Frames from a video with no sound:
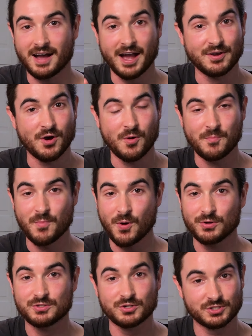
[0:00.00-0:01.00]
I know
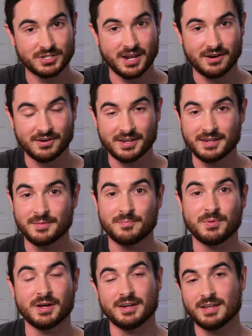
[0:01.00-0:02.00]
modes are scary,
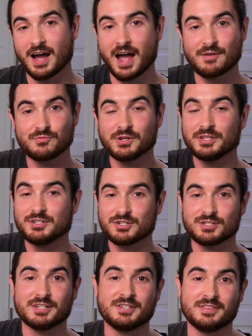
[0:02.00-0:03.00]
but I really
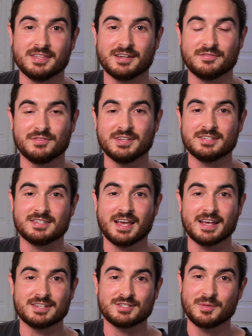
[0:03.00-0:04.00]
just like to think of this
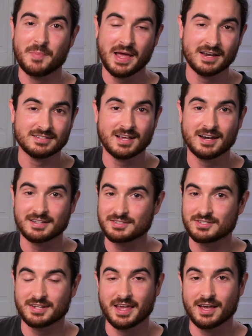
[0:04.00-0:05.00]
as the pentatonic
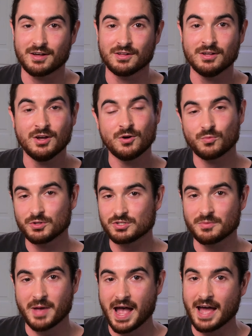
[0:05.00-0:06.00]
scale with
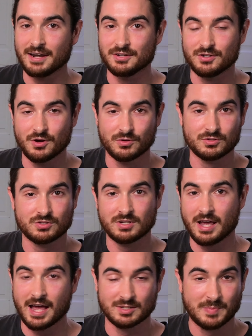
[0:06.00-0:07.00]
some added
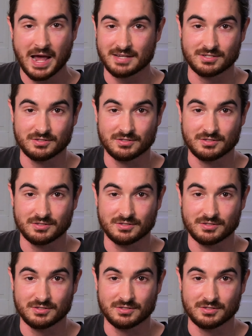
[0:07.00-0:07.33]
notes as passing